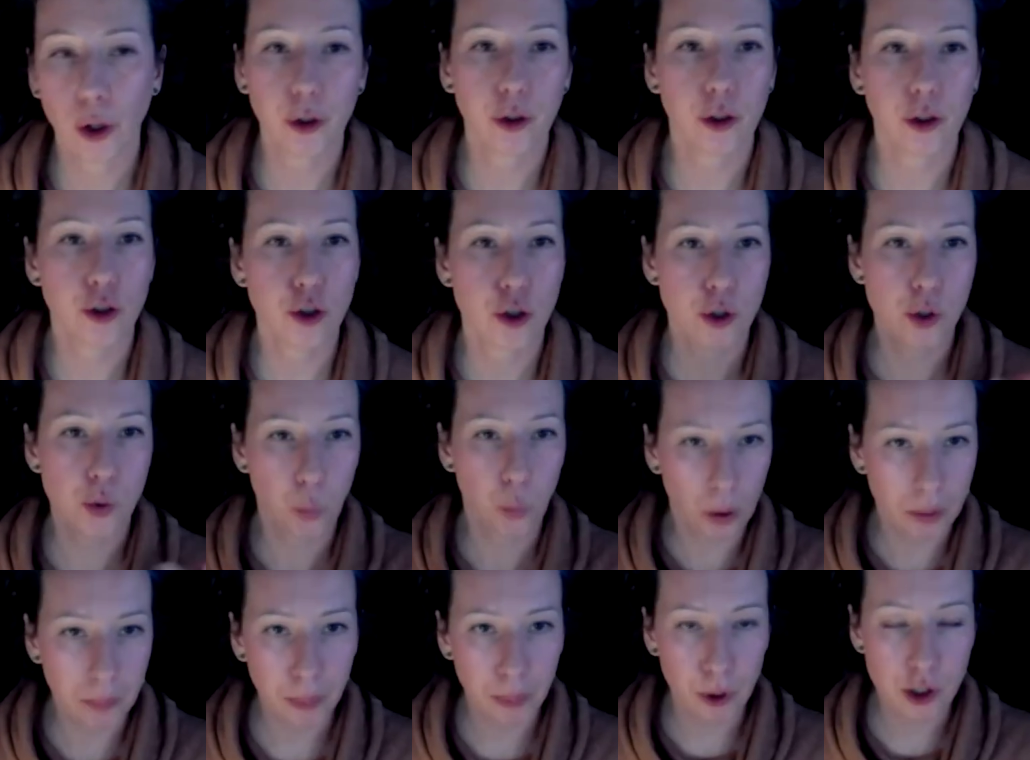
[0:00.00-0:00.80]
only choose
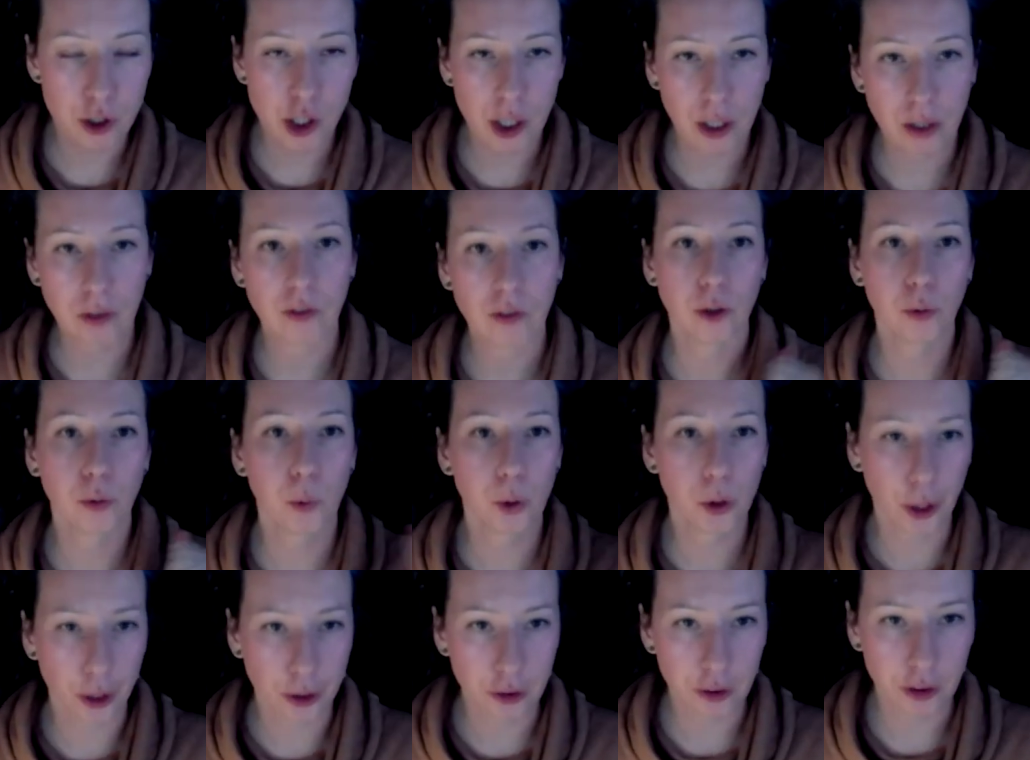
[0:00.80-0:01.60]
1 project, you
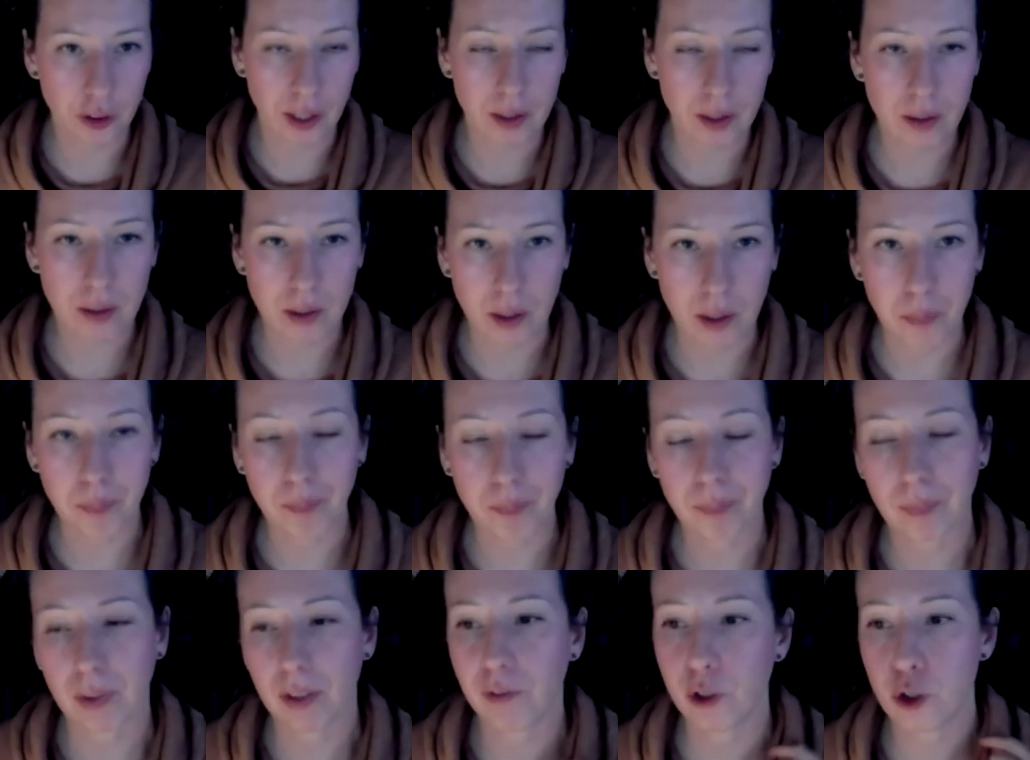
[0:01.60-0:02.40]
will go to that theme.
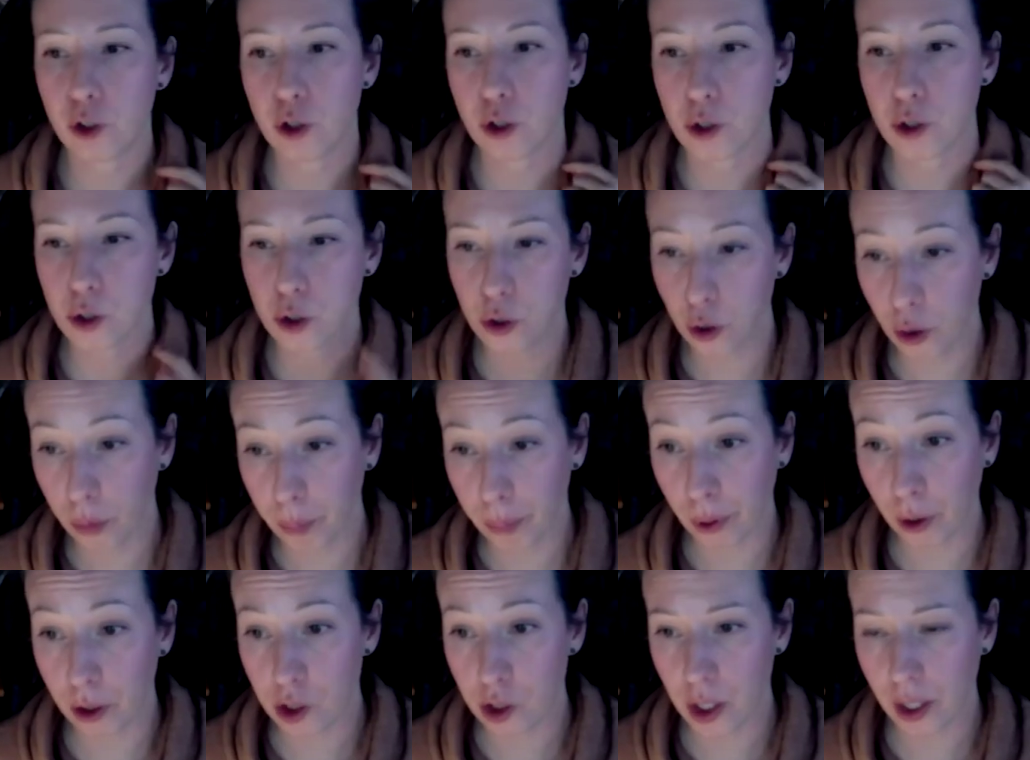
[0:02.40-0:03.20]
If you choose 2
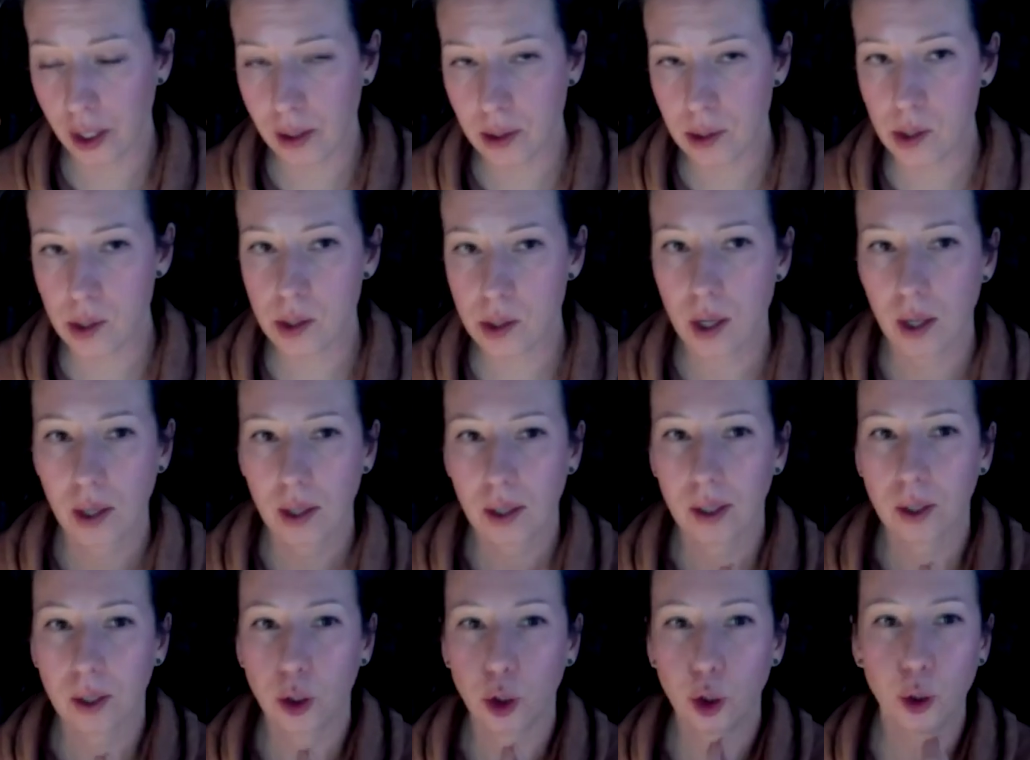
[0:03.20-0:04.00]
projects,
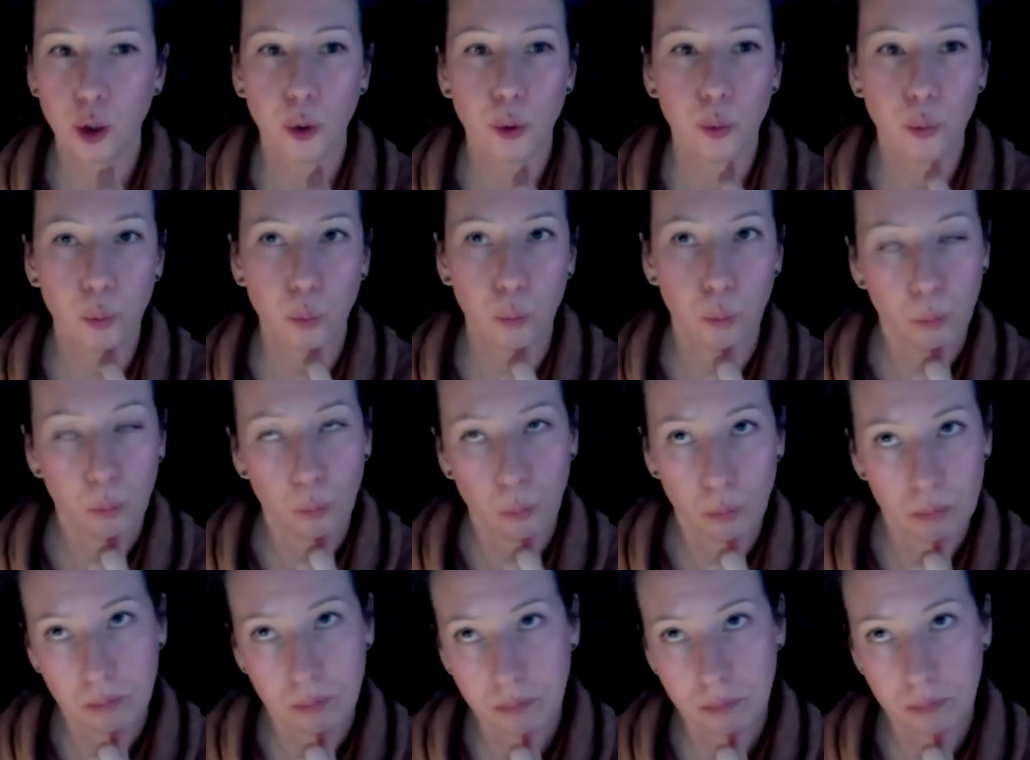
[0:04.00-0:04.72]
you